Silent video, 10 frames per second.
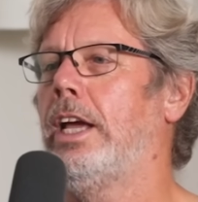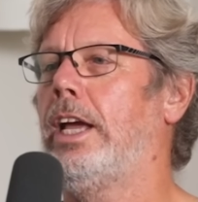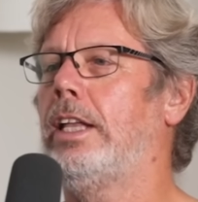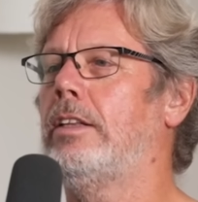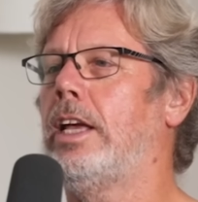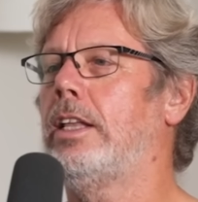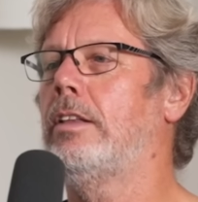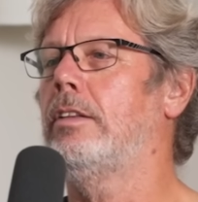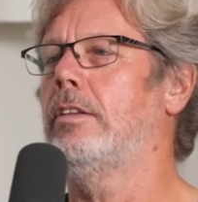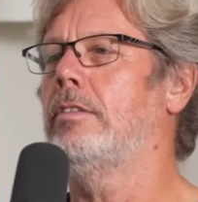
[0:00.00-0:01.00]
And
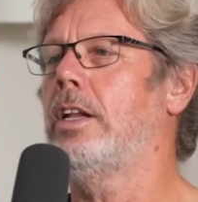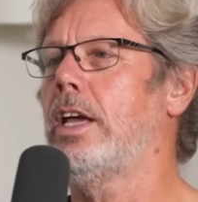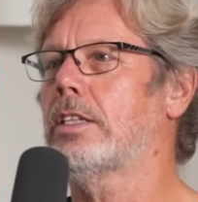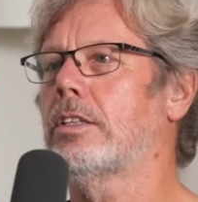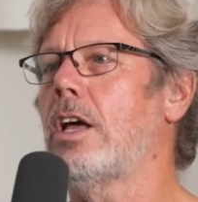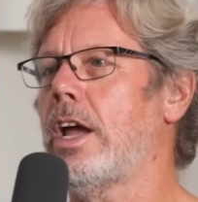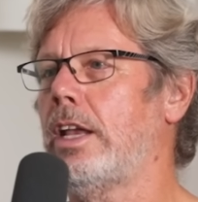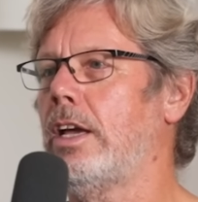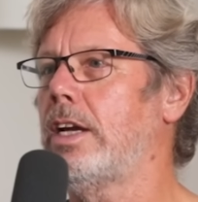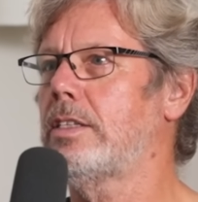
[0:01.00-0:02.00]
then the next
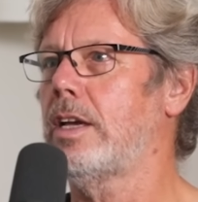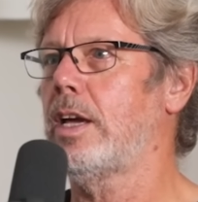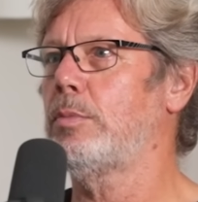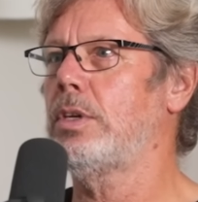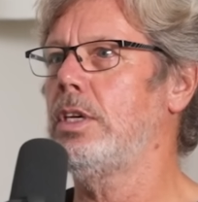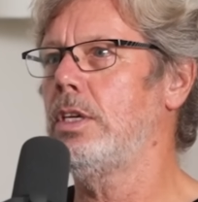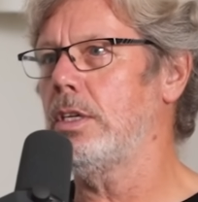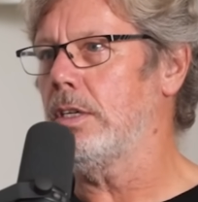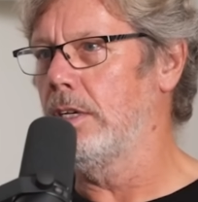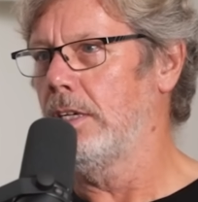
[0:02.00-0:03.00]
line, I type
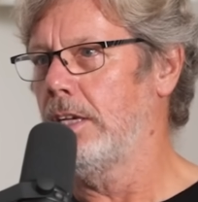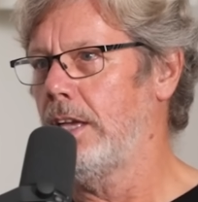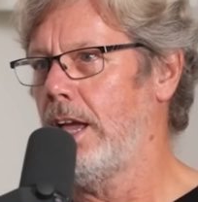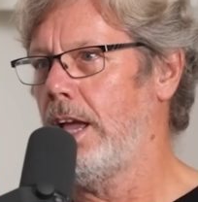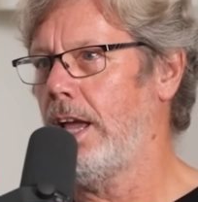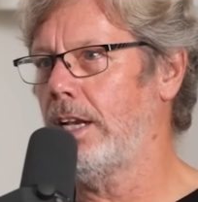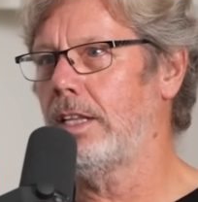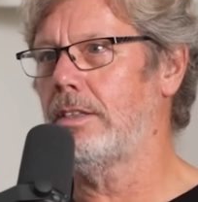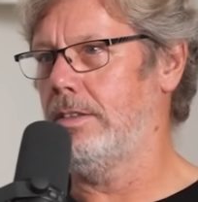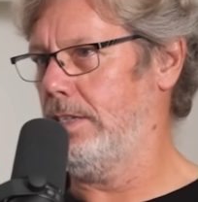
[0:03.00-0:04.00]
E, and
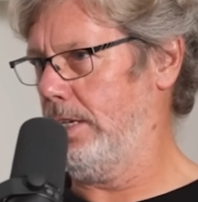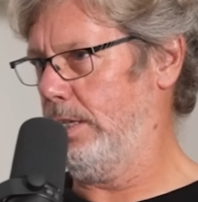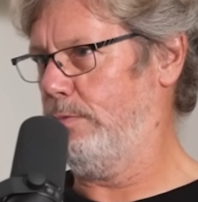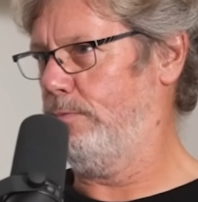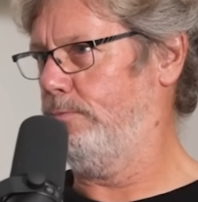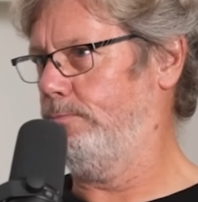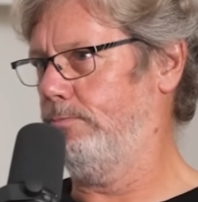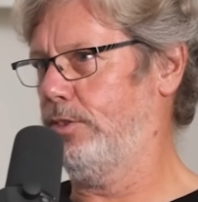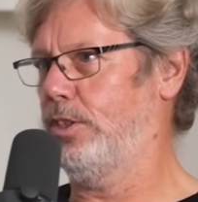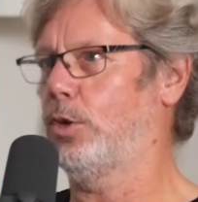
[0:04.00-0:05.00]
it, it
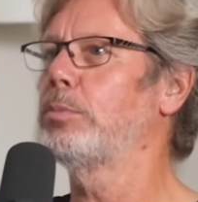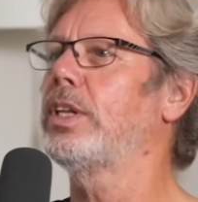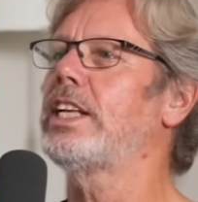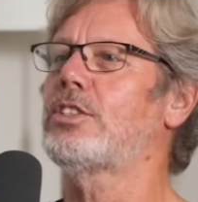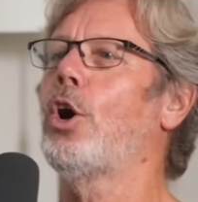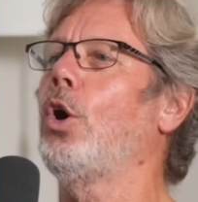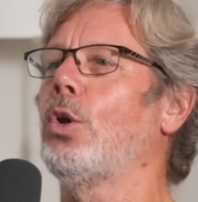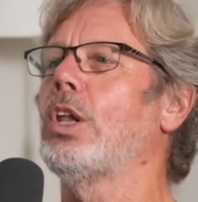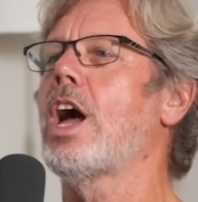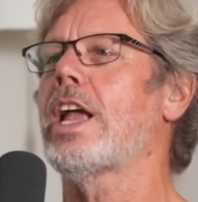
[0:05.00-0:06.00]
completes the
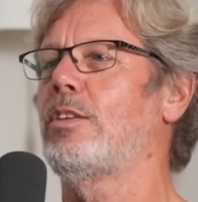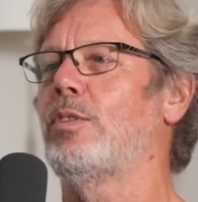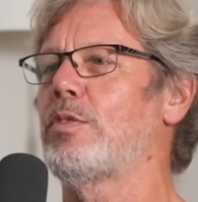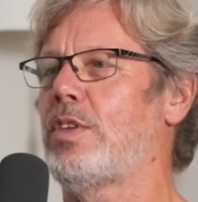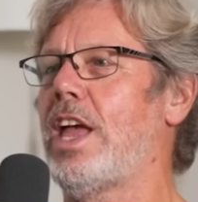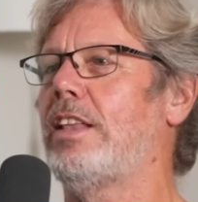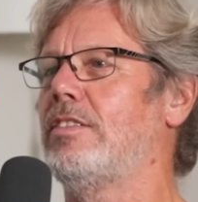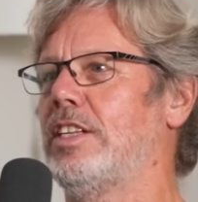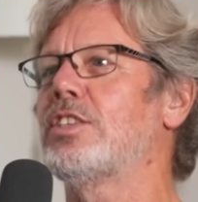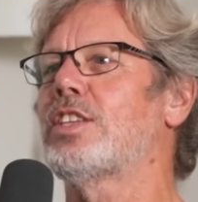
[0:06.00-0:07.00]
whole line with
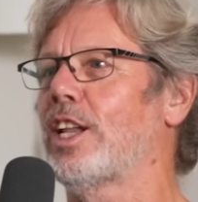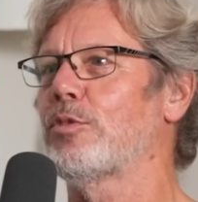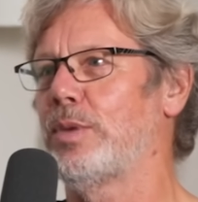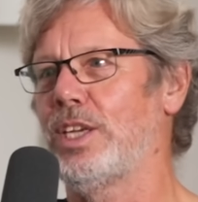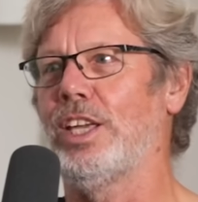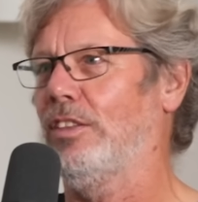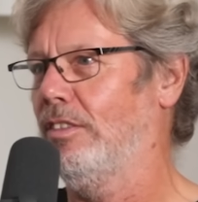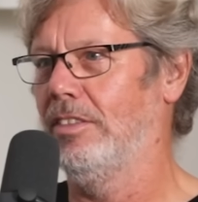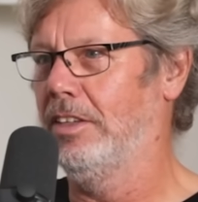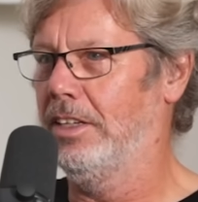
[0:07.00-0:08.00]
end instead of begin.
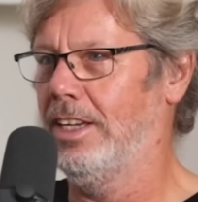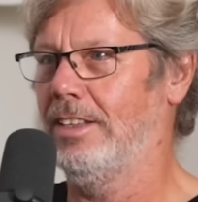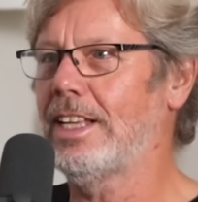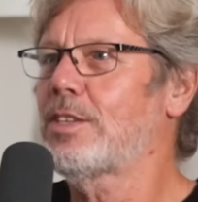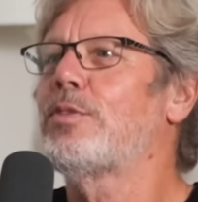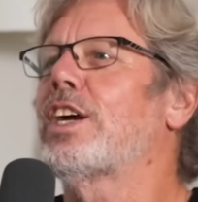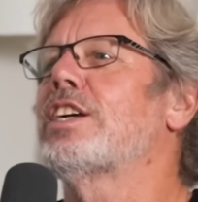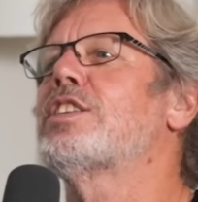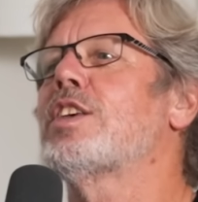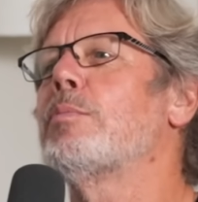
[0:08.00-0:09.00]
Mm-hmm. That's a
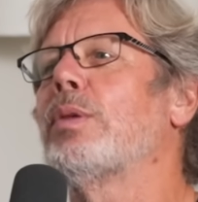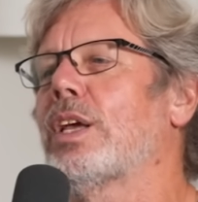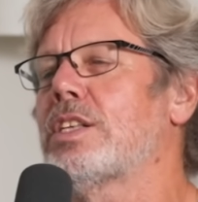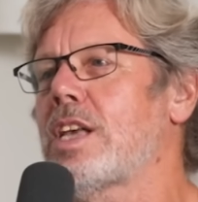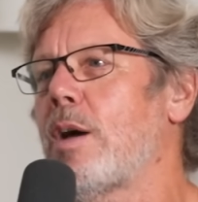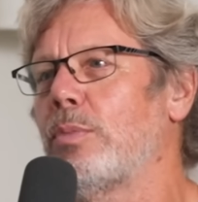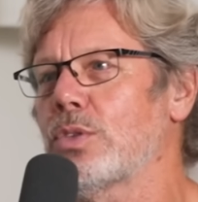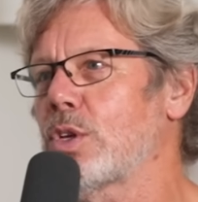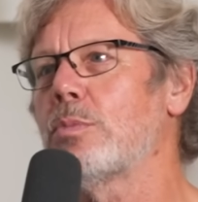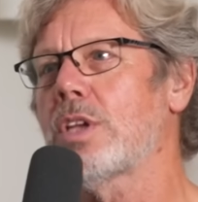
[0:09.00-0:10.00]
very simple example.
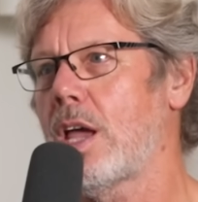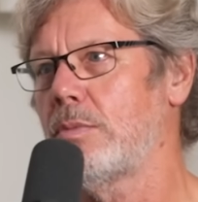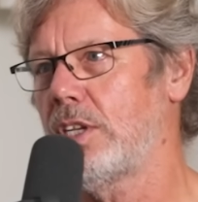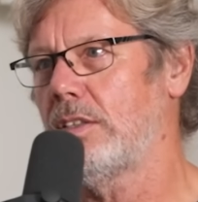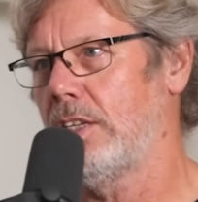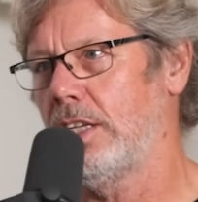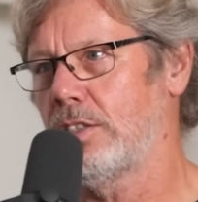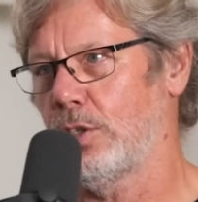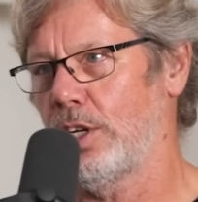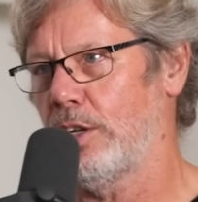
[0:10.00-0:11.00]
Sometimes it, it
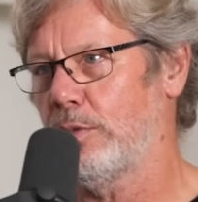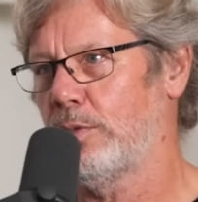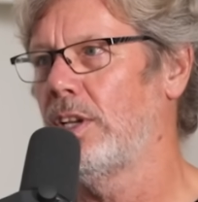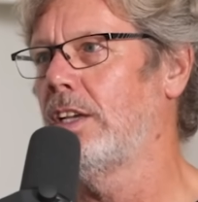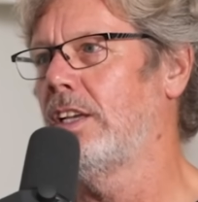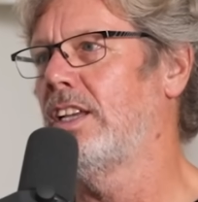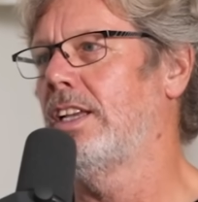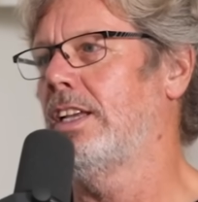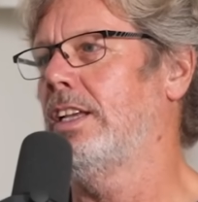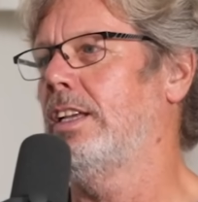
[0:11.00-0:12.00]
sort of,
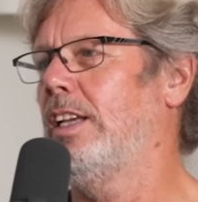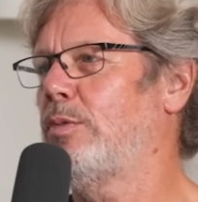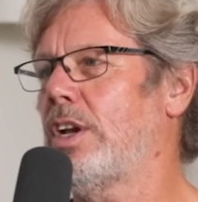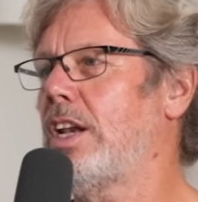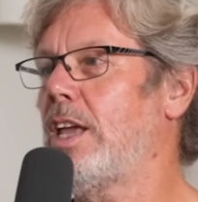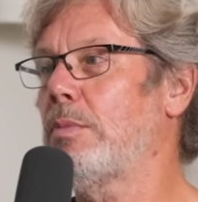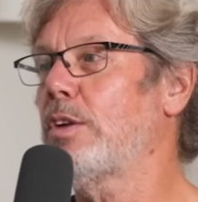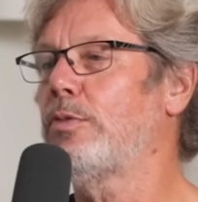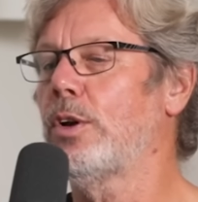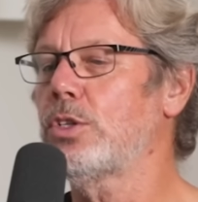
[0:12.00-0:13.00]
if I name my
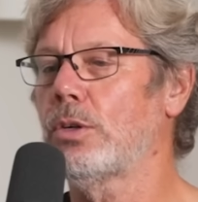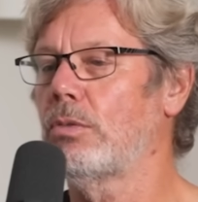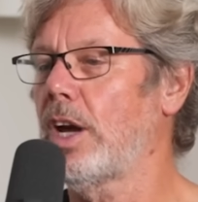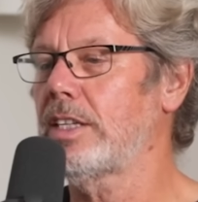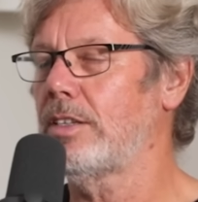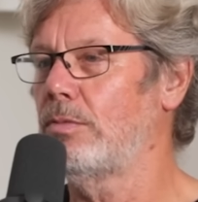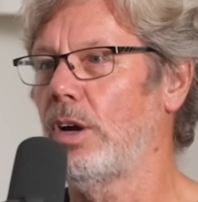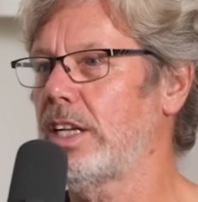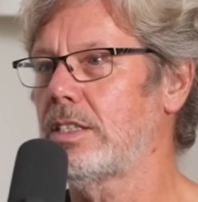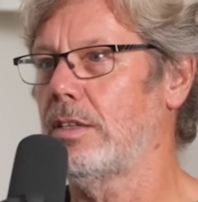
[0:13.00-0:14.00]
function right, it
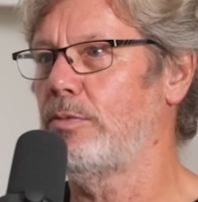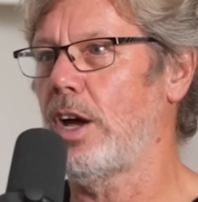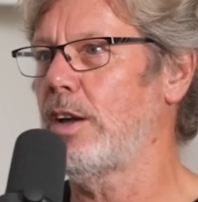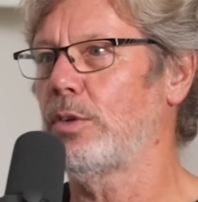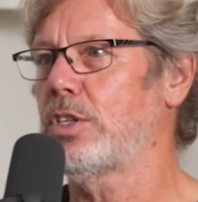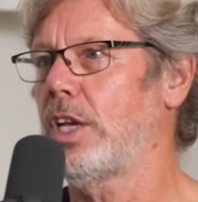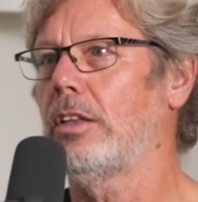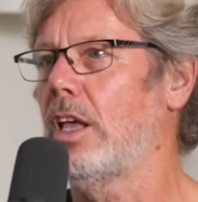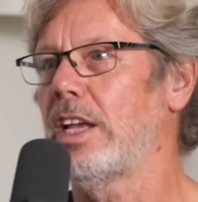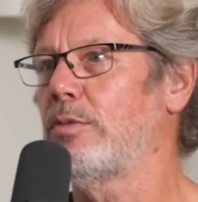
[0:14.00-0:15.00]
writes a five or
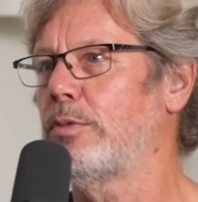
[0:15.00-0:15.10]
ten line